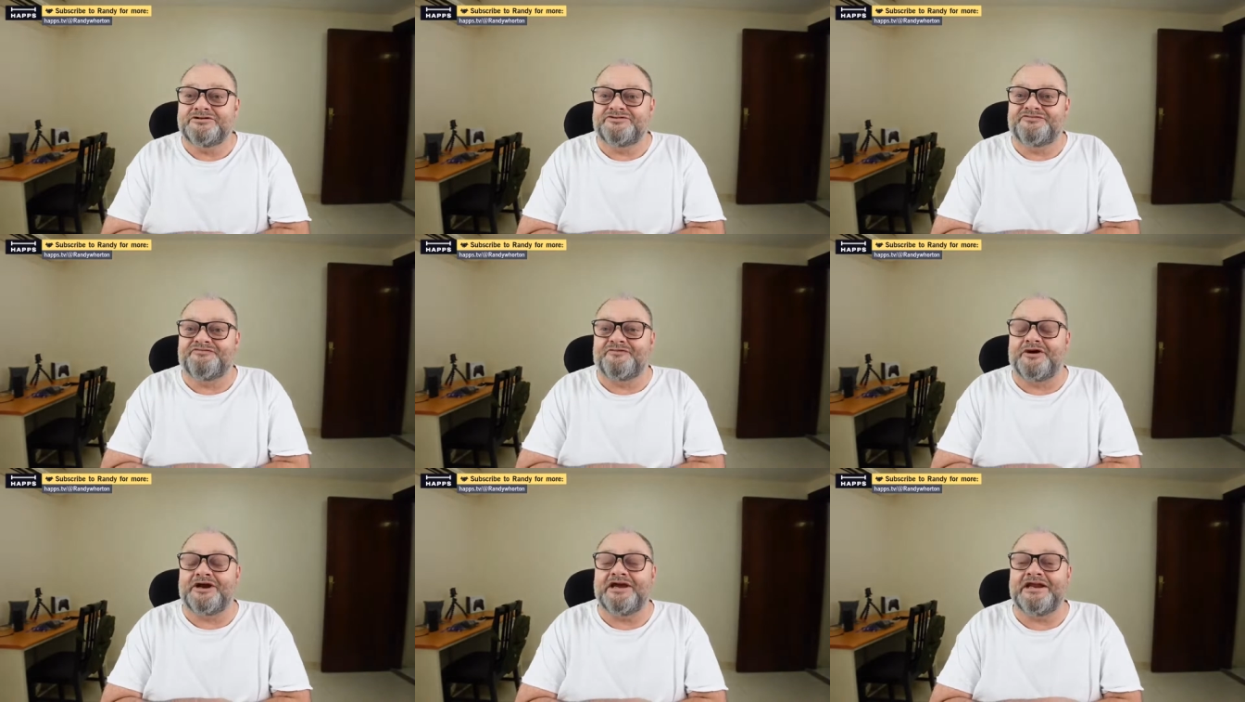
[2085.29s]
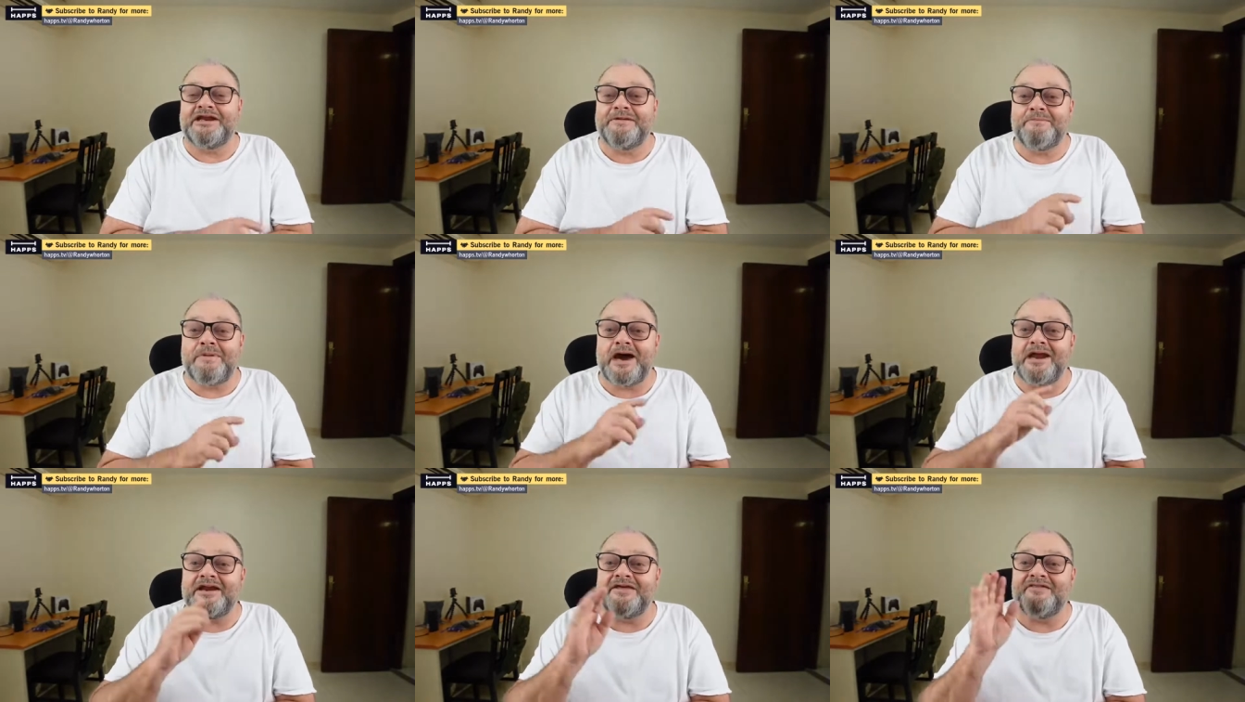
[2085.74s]
for
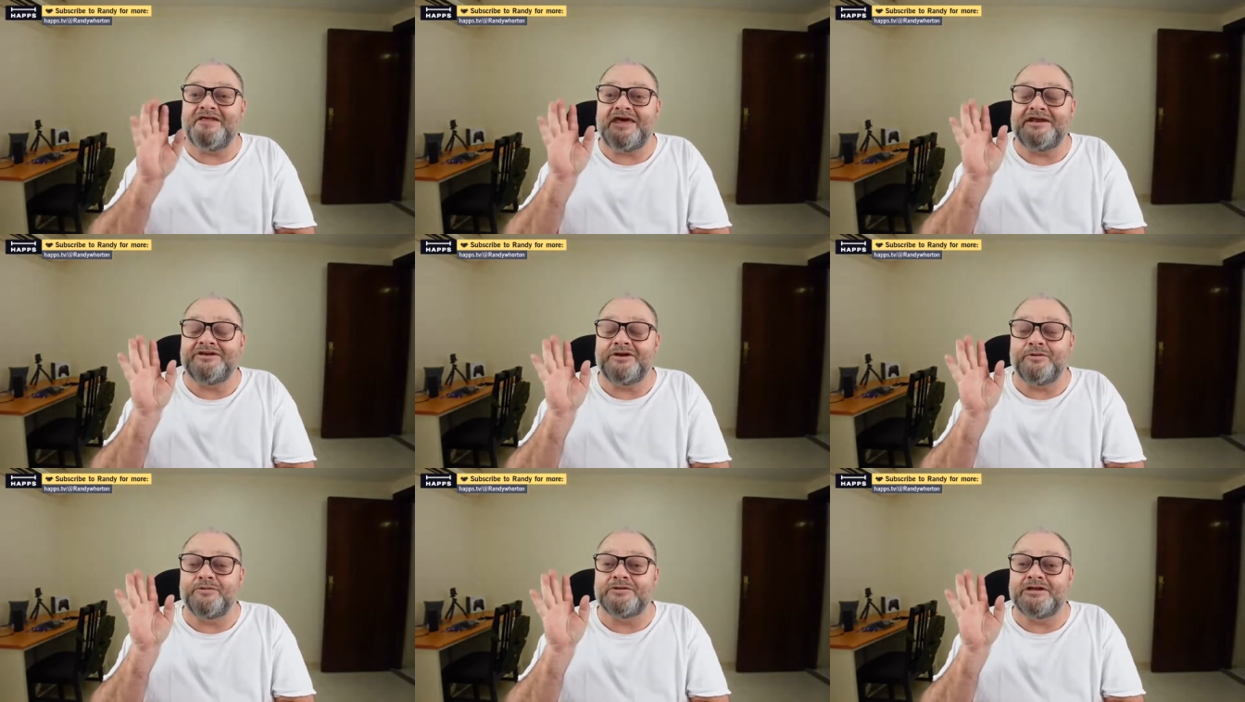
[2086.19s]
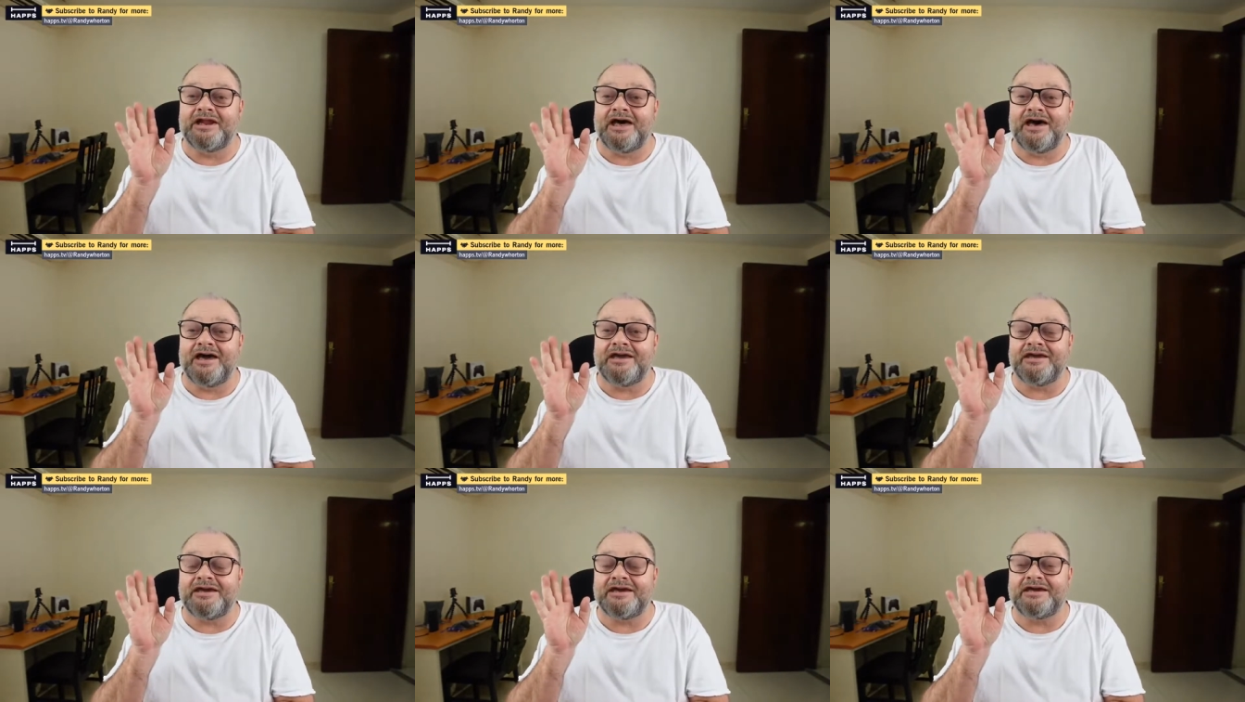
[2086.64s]
anybody they don't
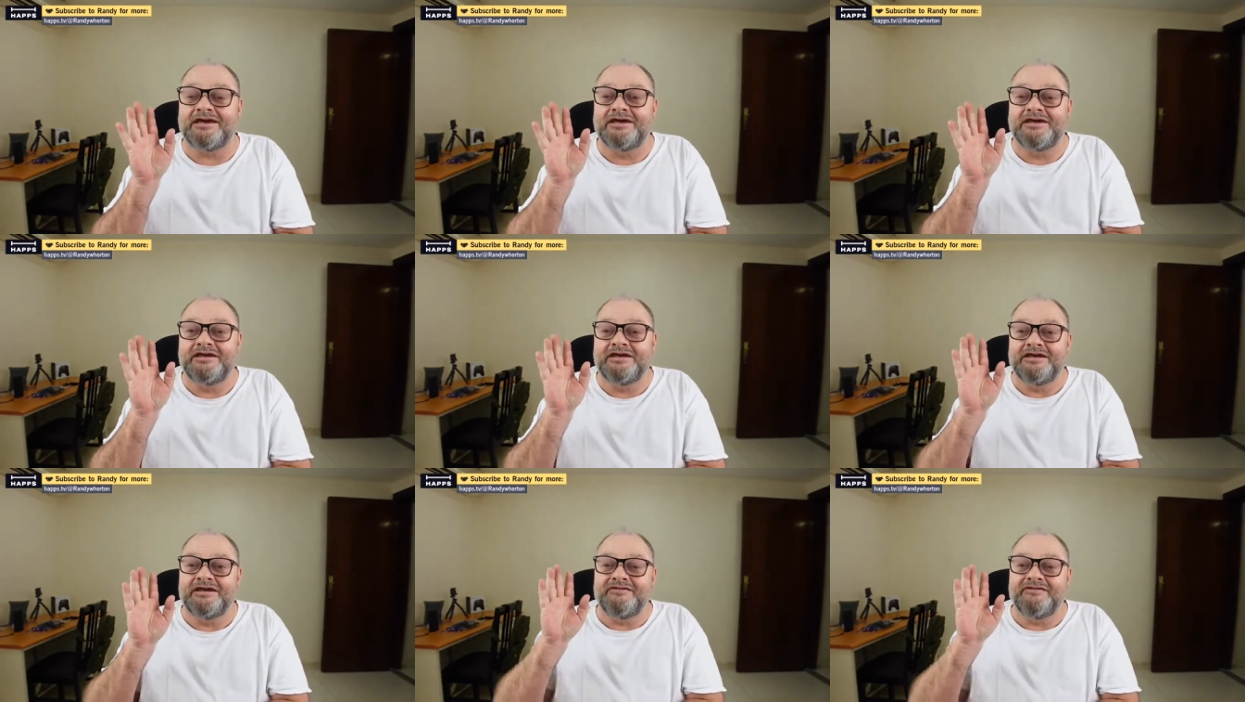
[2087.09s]
like.